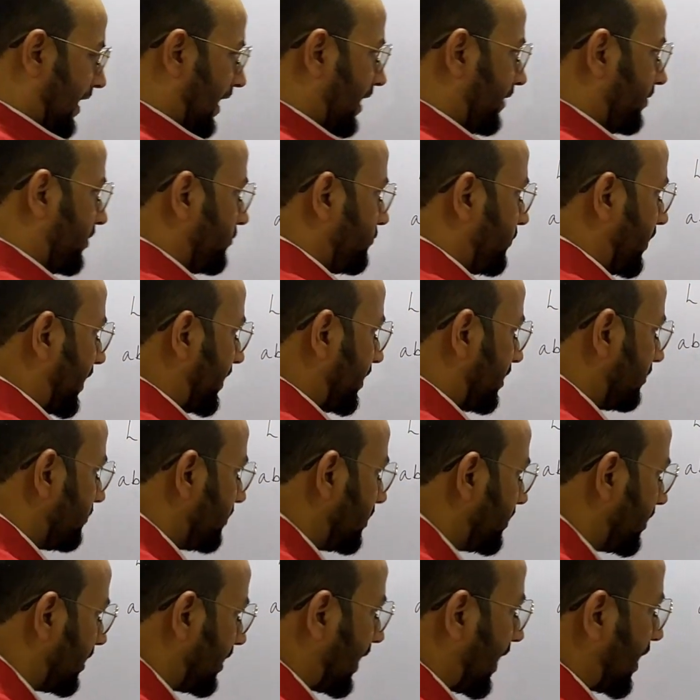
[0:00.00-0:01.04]
And the final
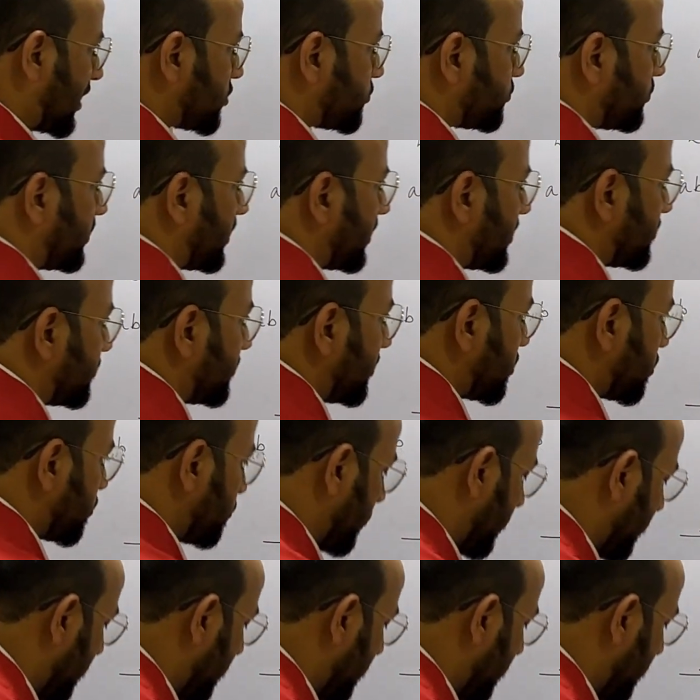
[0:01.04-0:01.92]
one, the last one, that is this